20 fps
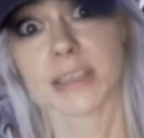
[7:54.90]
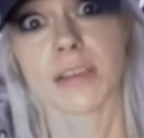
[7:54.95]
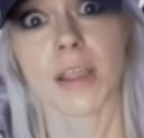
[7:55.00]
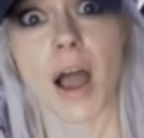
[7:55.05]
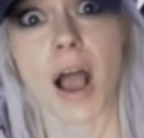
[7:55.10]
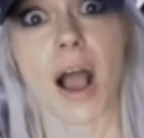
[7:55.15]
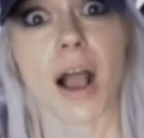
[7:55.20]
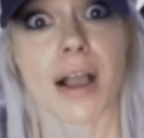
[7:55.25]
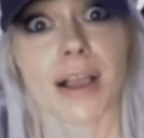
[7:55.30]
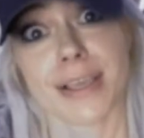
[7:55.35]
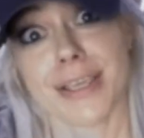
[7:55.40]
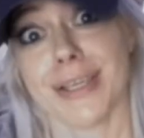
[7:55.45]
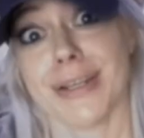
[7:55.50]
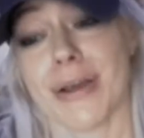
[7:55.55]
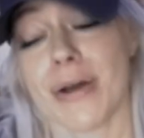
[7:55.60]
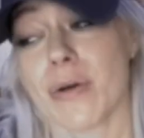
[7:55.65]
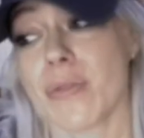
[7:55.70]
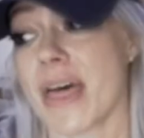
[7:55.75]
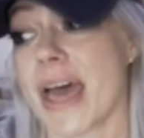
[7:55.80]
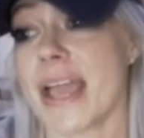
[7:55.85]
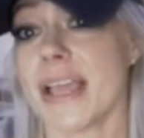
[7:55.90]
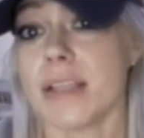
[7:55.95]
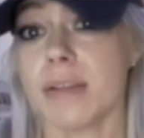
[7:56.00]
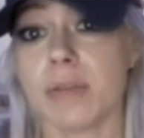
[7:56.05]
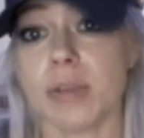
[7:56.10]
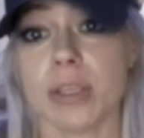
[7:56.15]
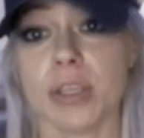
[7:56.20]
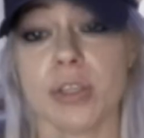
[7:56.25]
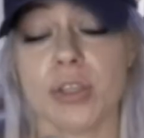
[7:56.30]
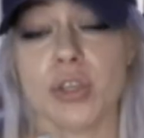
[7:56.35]
lock, you know, that
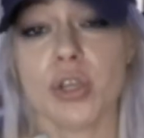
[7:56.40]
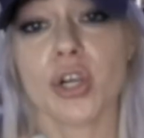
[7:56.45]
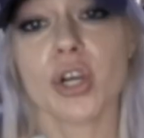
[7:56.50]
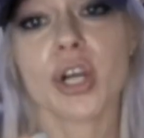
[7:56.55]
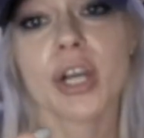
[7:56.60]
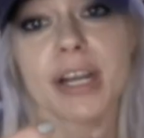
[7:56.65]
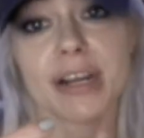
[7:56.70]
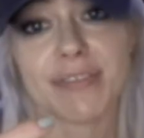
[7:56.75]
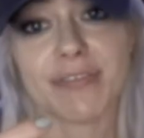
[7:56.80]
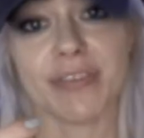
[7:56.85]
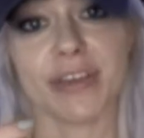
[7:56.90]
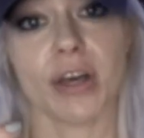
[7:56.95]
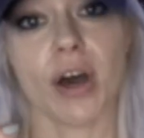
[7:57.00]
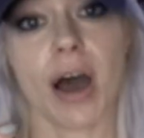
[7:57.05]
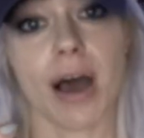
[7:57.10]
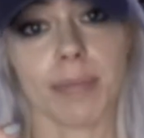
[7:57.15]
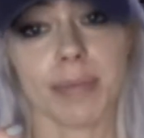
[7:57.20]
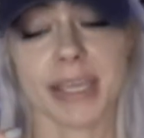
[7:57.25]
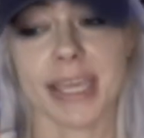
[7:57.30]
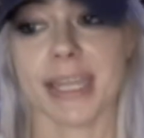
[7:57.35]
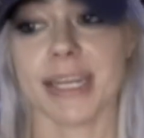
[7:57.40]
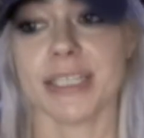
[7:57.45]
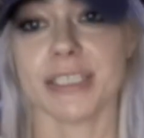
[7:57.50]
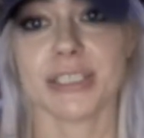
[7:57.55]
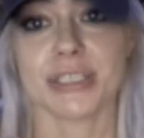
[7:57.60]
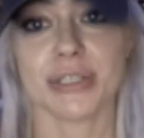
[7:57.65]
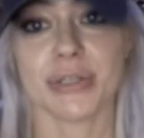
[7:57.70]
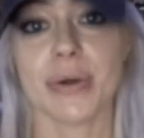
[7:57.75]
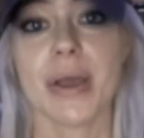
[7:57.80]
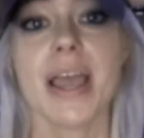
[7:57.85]
you're going to feel obligated
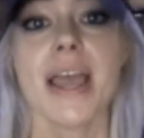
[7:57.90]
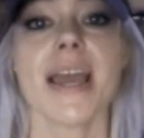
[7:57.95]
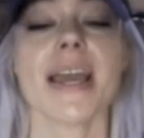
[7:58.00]
to.